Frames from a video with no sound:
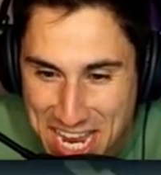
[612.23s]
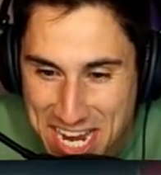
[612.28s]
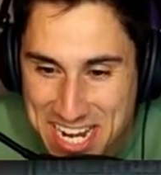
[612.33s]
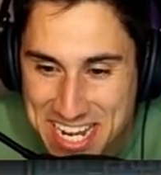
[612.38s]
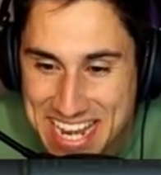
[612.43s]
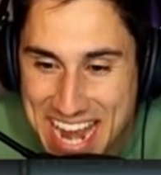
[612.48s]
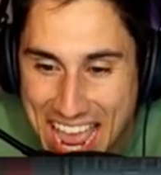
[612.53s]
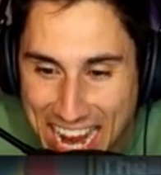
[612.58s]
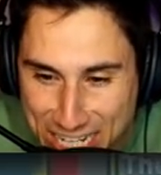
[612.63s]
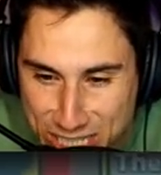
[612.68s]

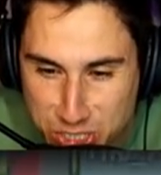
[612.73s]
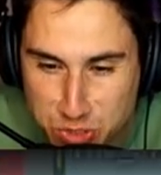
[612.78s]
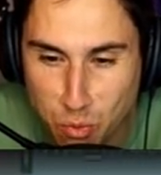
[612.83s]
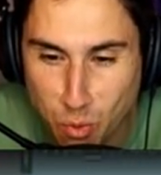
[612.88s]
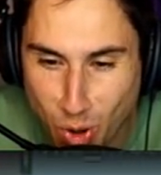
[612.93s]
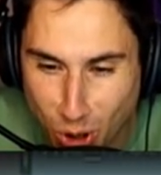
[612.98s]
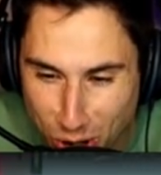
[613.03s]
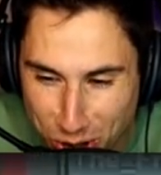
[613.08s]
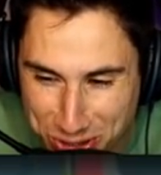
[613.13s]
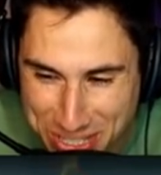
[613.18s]
Next
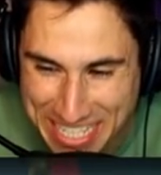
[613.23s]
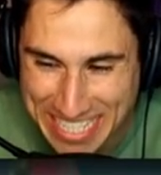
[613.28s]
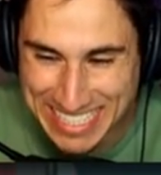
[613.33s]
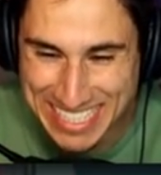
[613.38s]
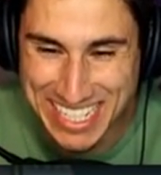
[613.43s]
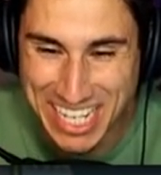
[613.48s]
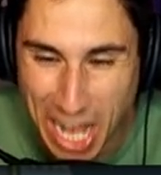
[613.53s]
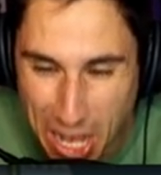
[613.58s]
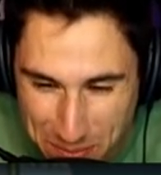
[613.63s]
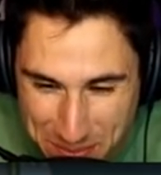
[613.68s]
world is
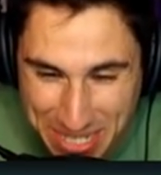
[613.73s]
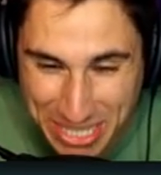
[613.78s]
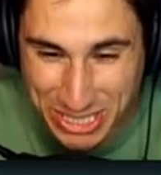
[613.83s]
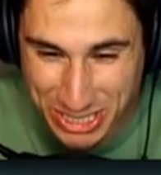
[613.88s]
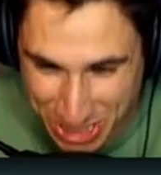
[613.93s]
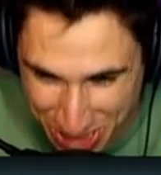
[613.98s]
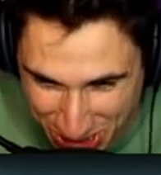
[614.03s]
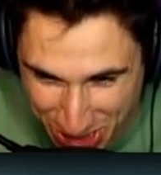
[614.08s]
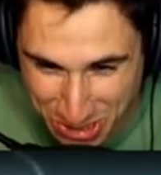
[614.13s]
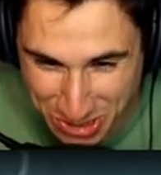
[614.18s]
coming
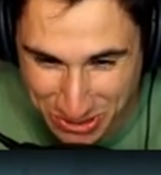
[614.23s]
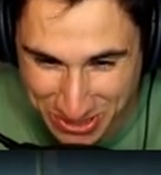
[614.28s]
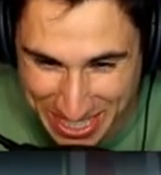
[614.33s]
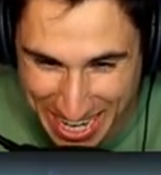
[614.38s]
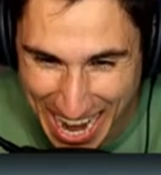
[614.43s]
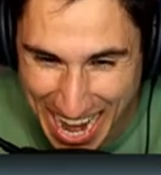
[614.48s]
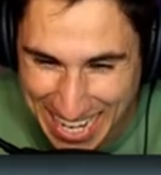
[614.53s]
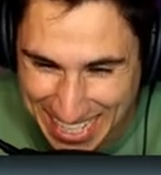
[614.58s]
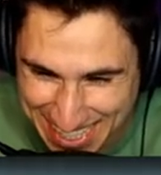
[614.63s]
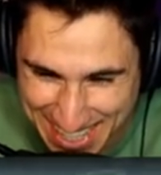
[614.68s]
soon,
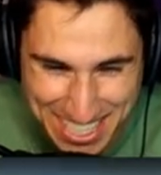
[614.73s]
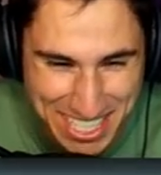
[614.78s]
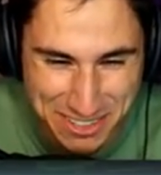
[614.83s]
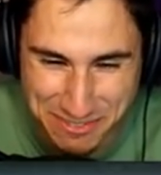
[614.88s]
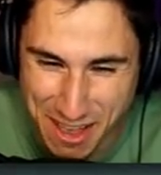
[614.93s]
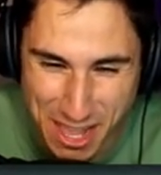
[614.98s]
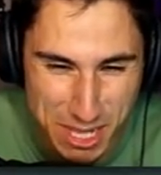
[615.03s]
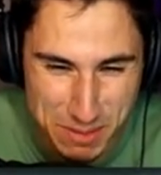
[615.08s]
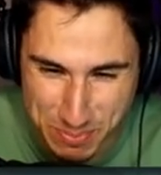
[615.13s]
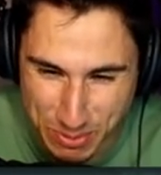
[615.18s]
guys. The
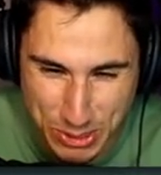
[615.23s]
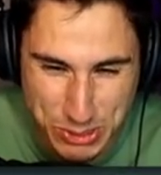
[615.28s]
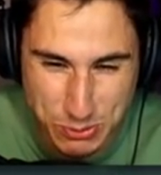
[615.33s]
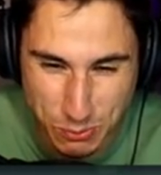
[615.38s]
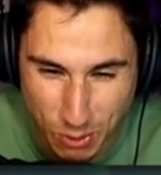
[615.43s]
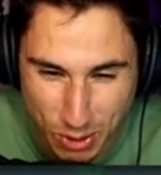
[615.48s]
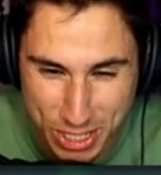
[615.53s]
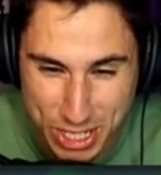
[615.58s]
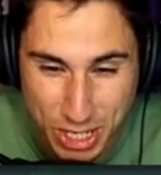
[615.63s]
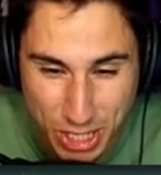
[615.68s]
developer is
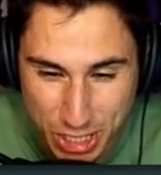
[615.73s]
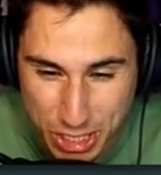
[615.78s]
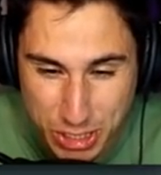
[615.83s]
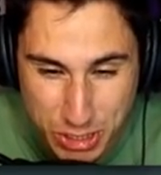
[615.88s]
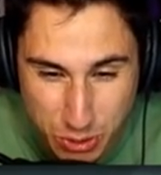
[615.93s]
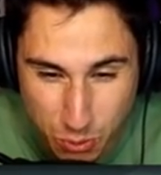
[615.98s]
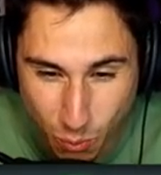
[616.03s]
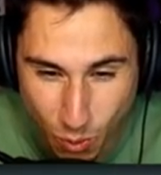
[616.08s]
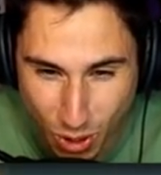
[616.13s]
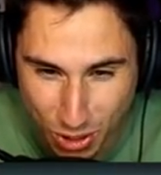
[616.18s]
working on a
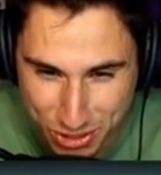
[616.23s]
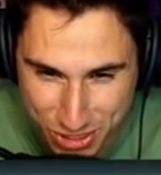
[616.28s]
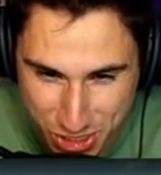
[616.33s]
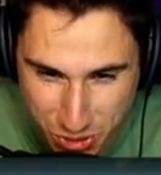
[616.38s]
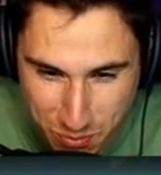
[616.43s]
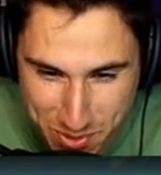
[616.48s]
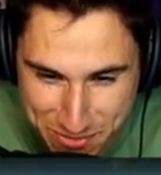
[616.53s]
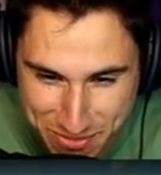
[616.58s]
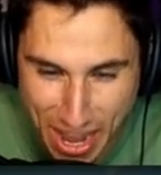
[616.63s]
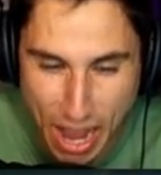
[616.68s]
new world. So
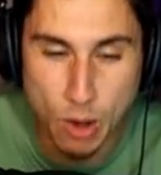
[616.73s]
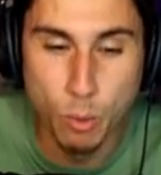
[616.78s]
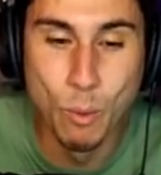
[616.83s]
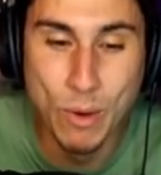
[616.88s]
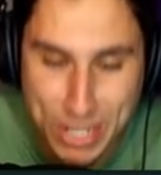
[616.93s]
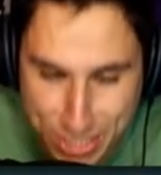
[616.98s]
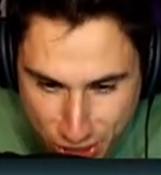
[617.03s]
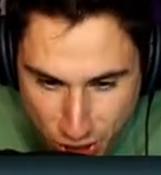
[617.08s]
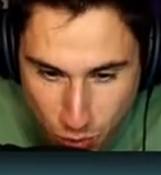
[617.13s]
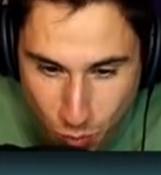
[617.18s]
we've got
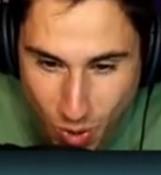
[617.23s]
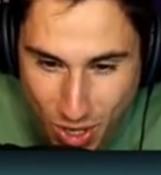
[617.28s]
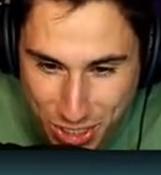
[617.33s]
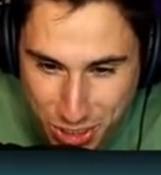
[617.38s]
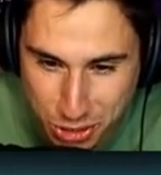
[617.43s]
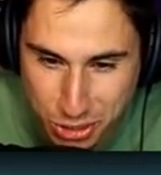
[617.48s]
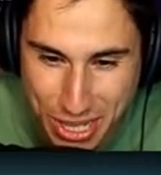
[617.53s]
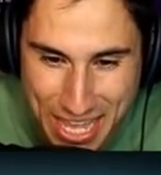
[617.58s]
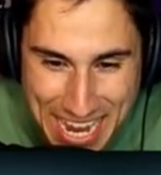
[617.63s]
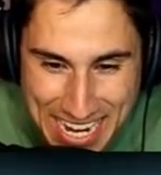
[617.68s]
Winter
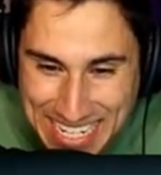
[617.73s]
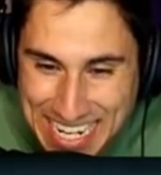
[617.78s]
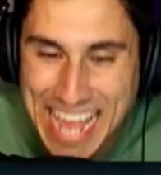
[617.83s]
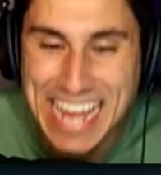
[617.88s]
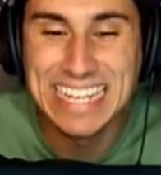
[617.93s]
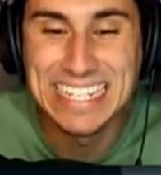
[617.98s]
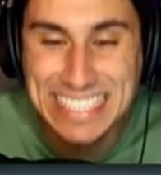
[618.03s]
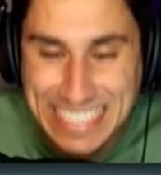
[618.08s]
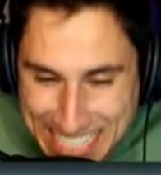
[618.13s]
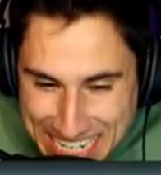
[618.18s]
Wonderland
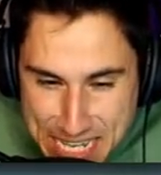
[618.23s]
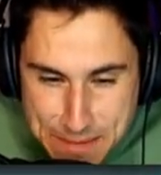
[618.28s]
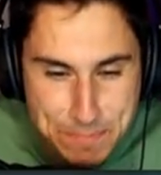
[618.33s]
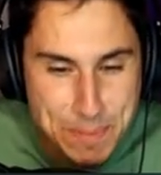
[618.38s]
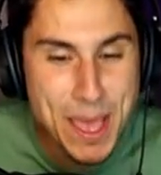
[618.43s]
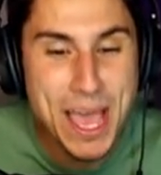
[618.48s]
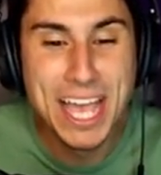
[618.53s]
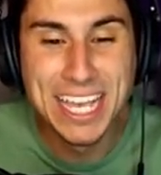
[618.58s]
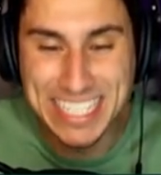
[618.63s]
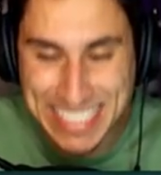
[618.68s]
and Deep
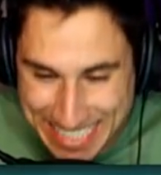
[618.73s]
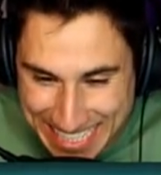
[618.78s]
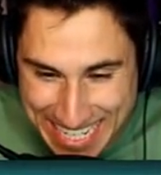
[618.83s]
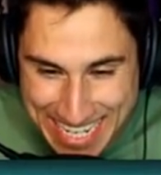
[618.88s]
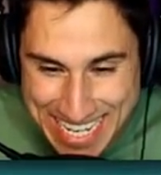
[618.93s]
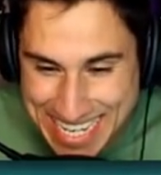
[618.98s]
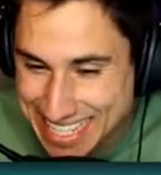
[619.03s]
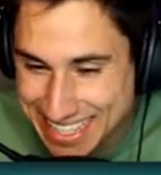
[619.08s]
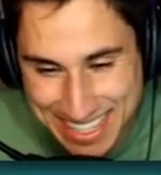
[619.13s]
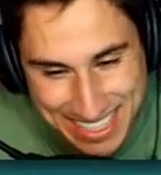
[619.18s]

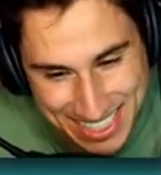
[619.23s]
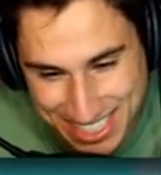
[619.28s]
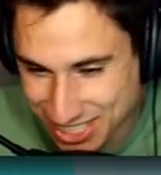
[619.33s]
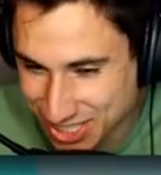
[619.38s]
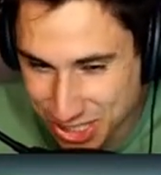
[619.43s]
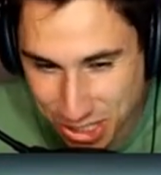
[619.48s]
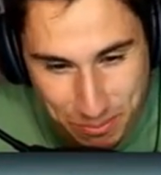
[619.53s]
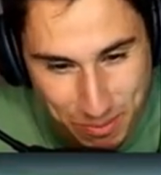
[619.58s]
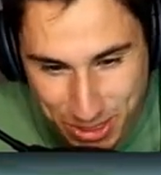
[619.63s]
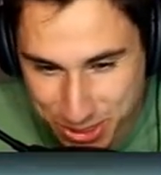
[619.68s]
Sea. This is
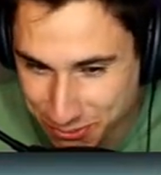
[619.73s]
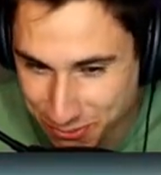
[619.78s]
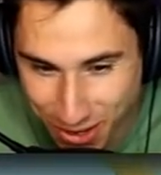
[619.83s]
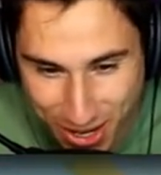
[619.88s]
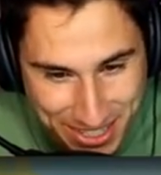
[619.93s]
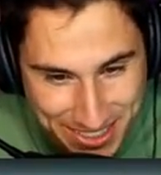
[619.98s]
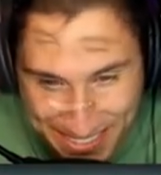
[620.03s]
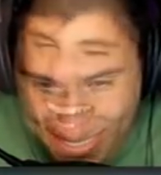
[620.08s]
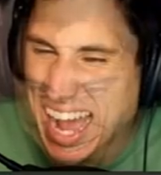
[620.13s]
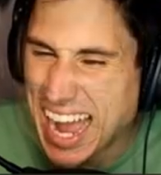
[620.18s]
so much fun.